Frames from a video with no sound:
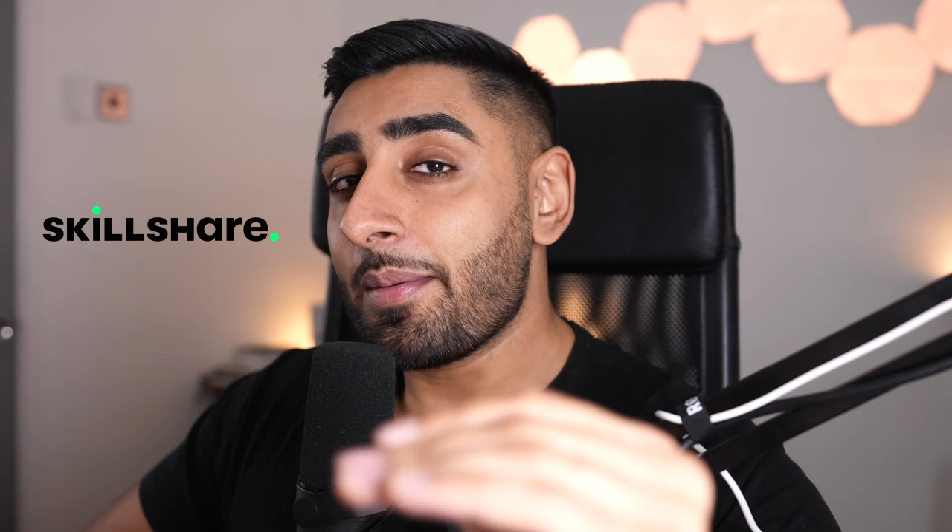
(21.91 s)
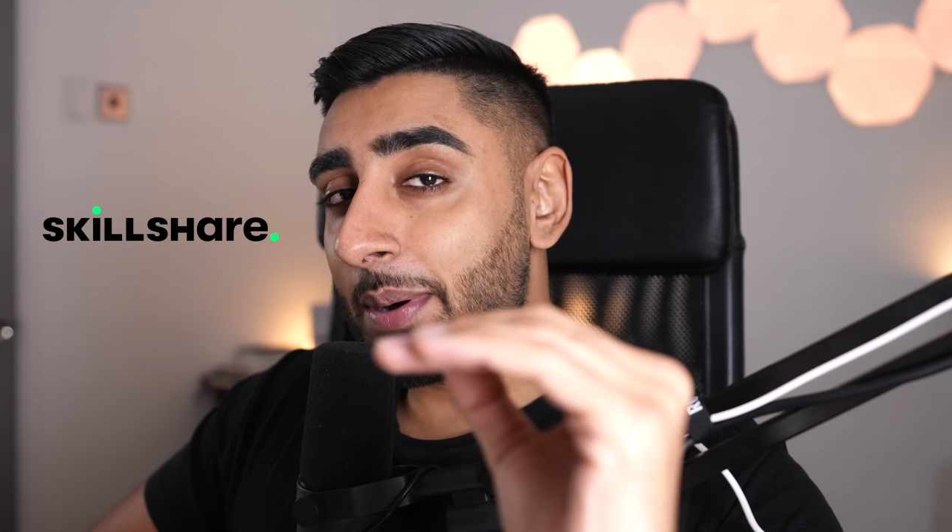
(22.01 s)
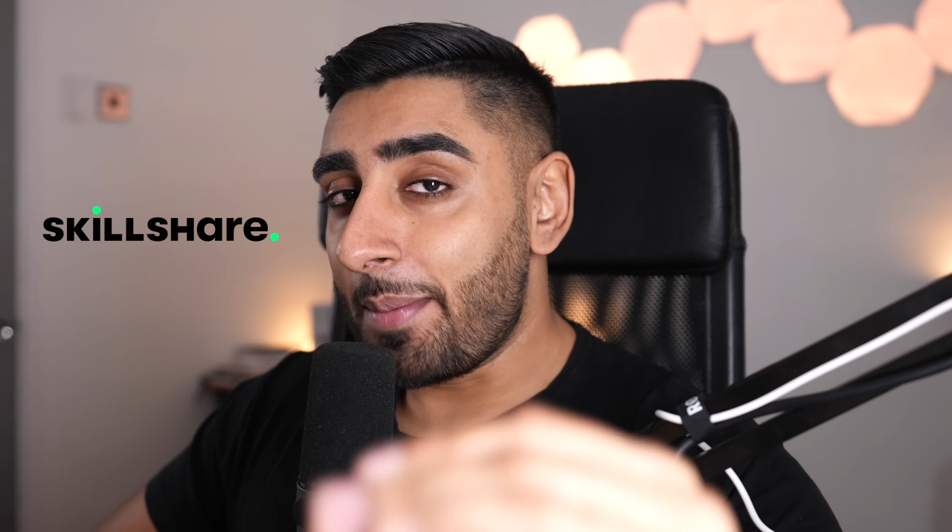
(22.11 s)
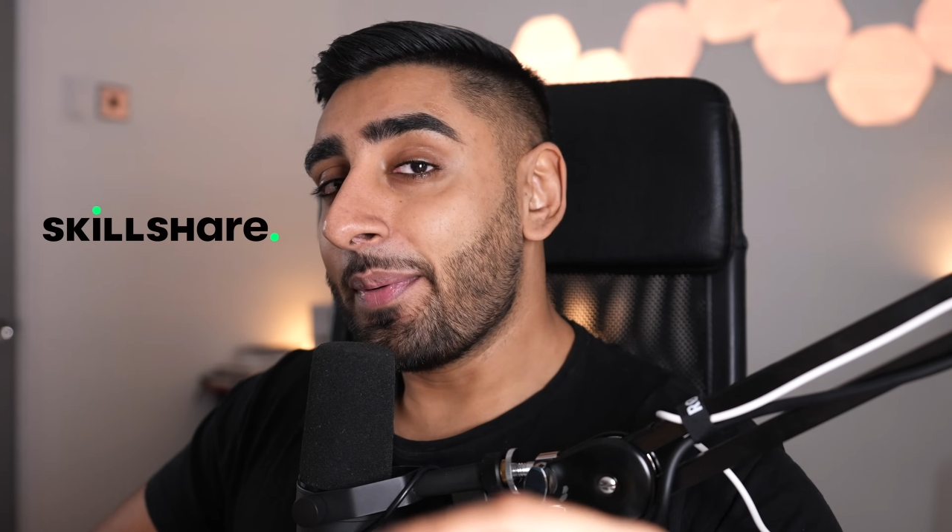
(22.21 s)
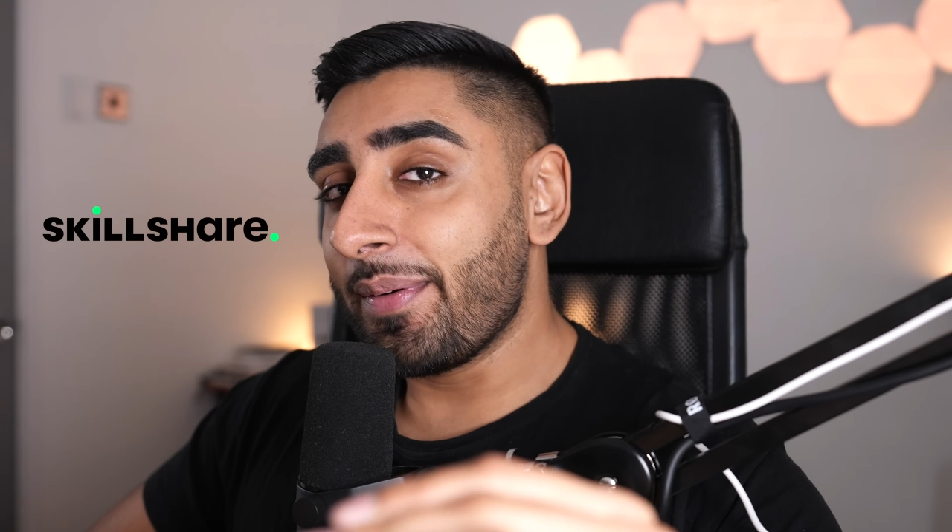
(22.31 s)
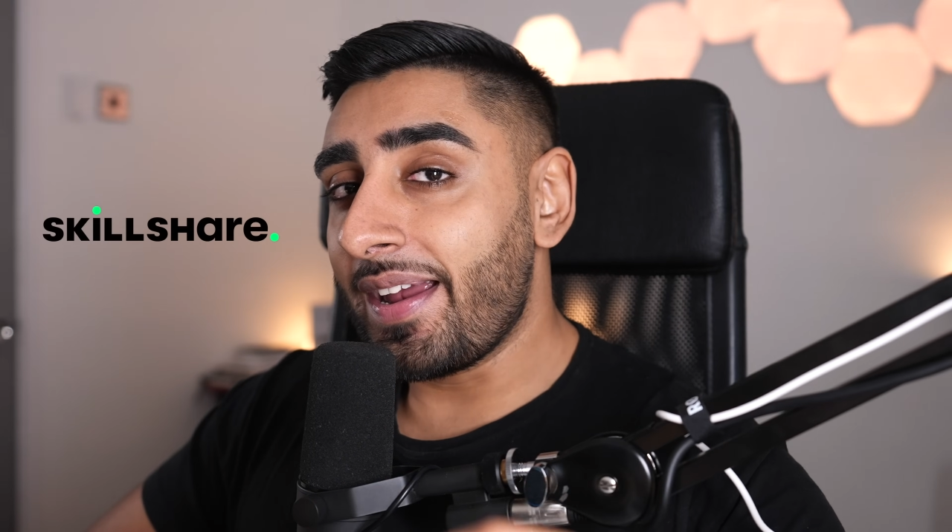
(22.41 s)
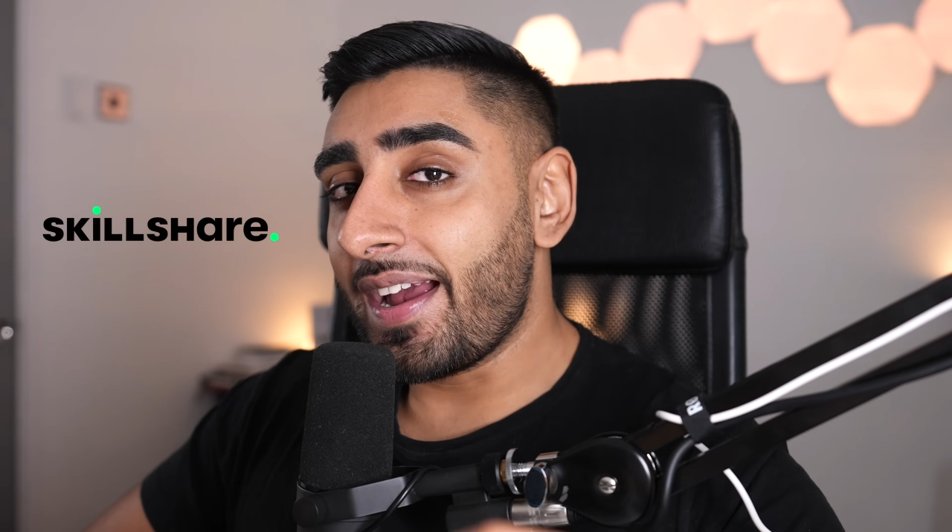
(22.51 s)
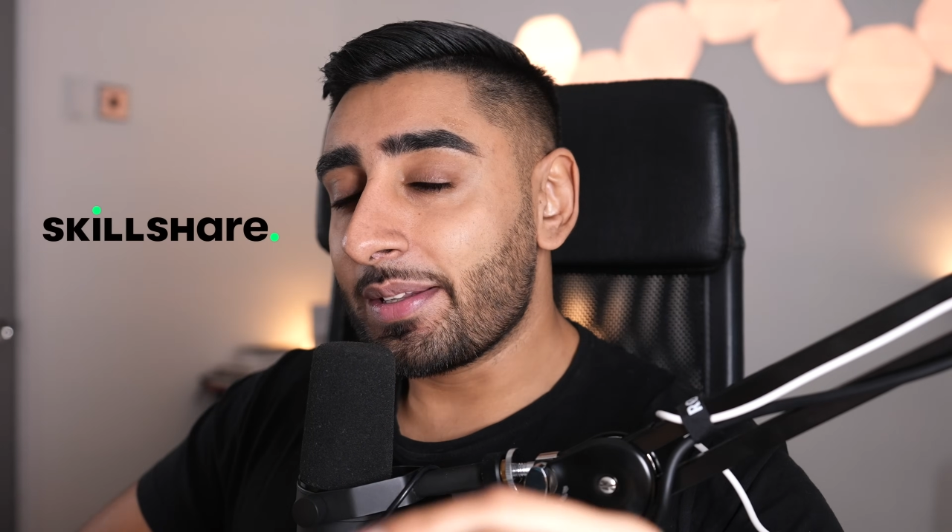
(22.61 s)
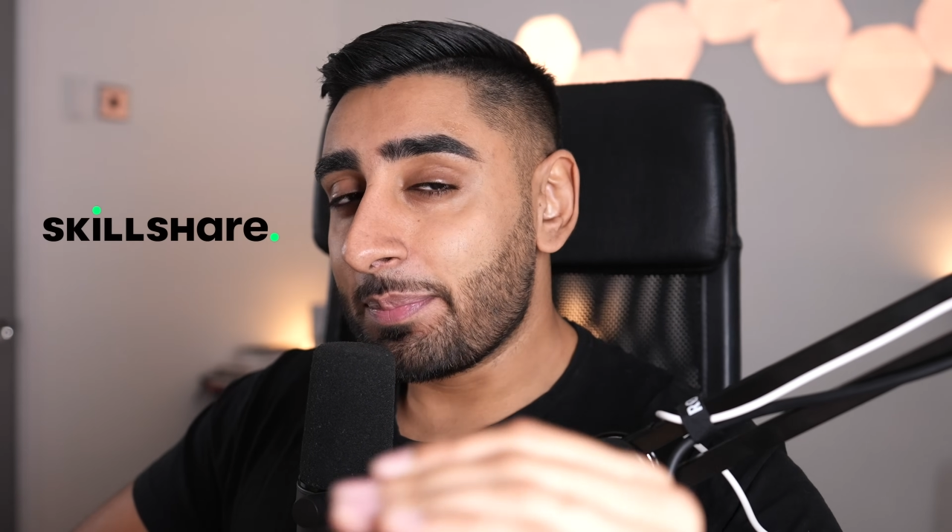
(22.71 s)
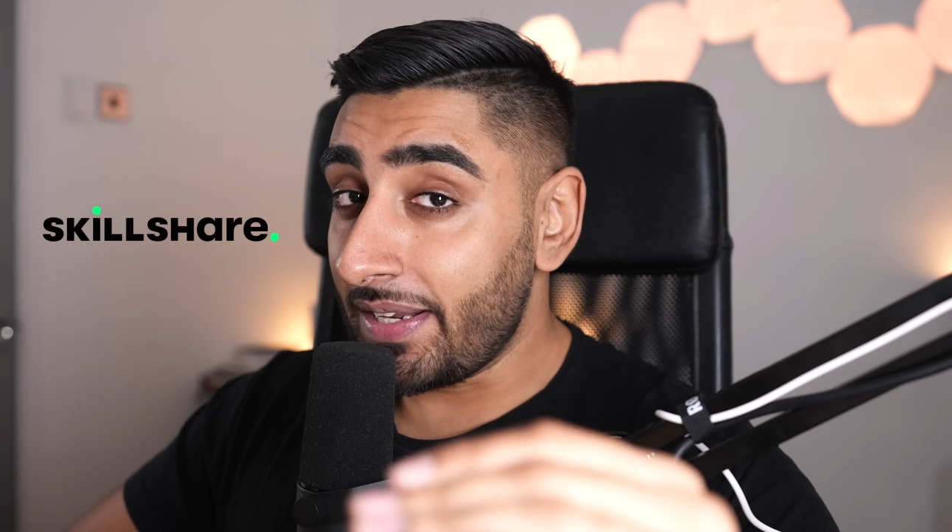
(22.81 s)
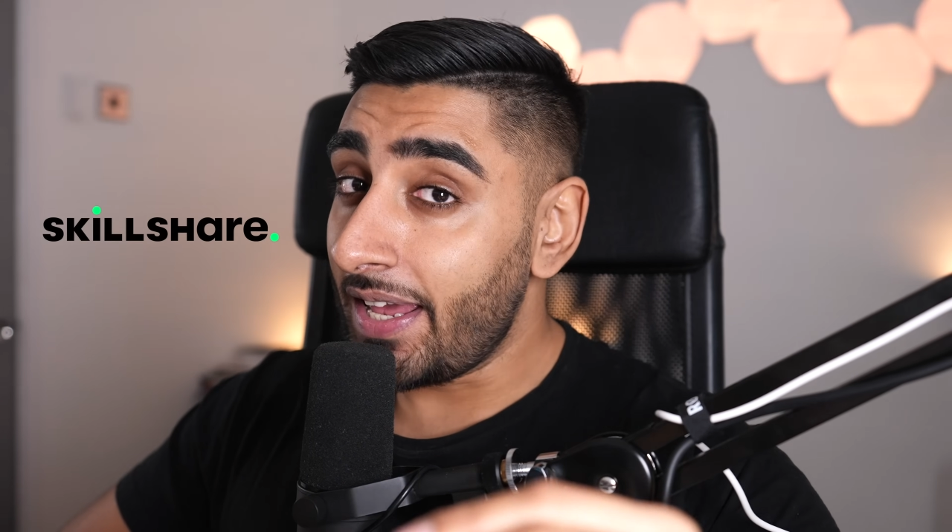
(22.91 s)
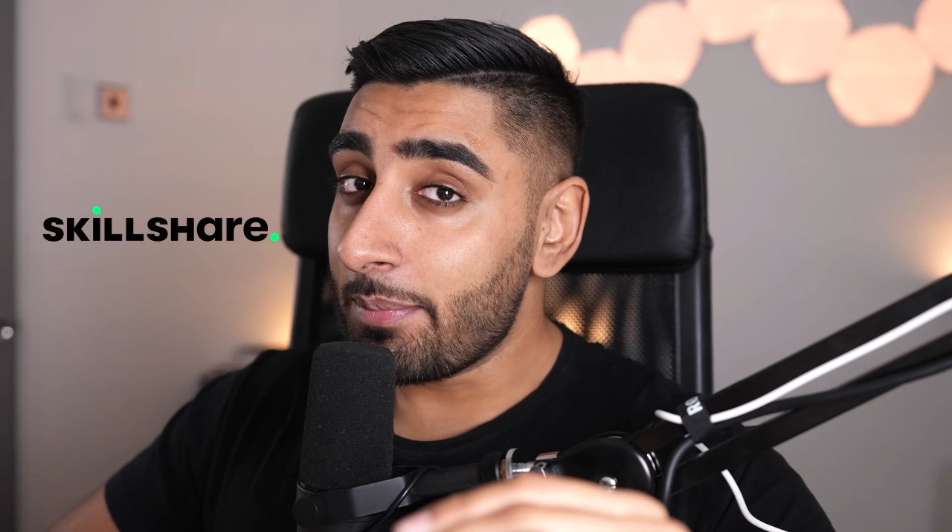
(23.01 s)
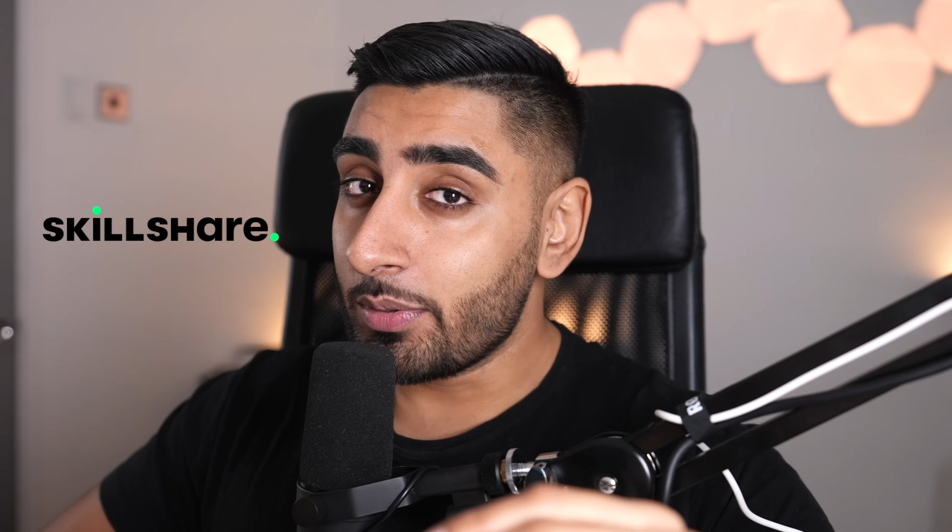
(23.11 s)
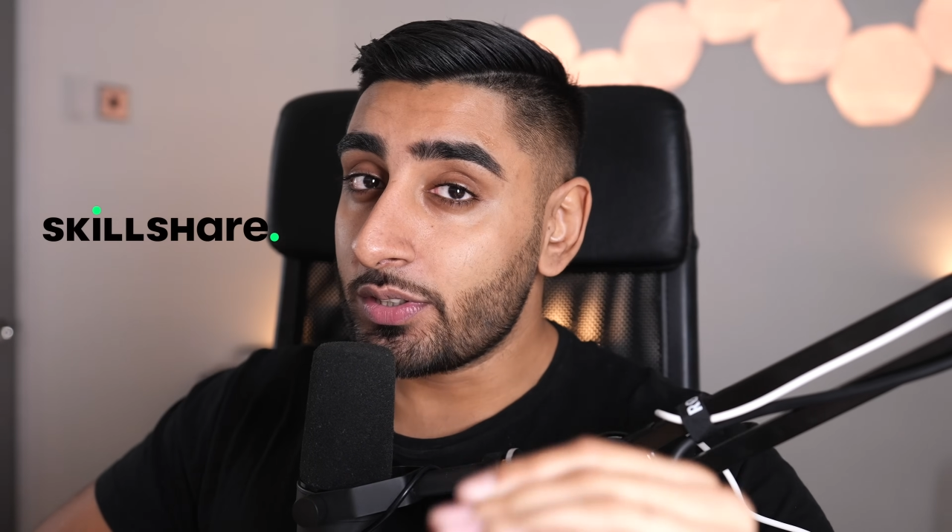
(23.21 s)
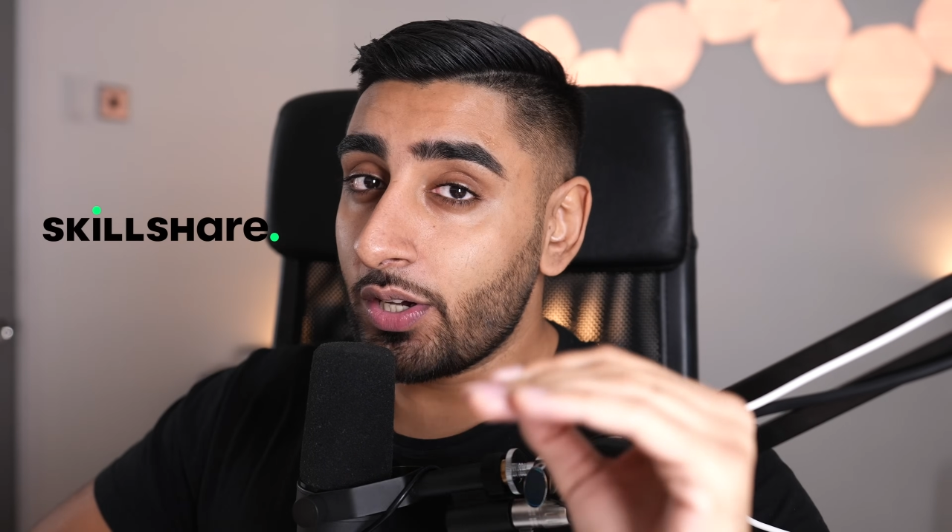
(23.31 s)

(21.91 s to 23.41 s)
Papa React been able to